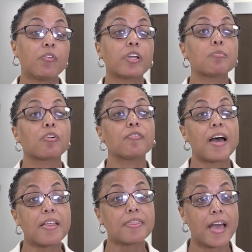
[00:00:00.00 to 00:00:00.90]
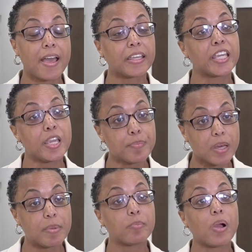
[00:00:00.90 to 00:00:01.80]
If we can prevent that and
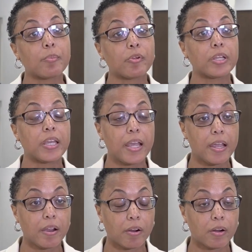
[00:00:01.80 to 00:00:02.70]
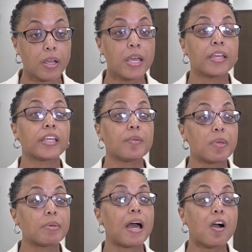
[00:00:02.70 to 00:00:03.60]
keep them in primary care and
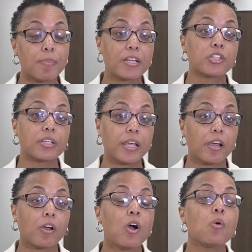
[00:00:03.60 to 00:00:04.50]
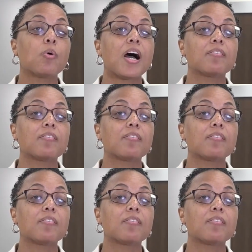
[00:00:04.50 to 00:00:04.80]
keep them in outpatient care,